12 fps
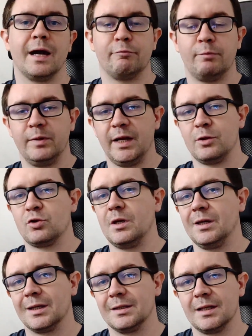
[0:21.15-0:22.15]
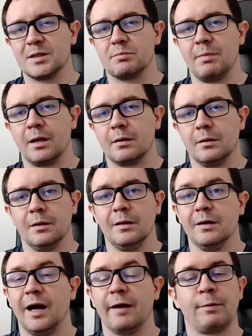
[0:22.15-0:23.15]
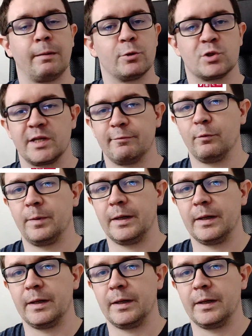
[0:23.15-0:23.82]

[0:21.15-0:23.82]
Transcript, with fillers: have a PhD in condensed matter. I published several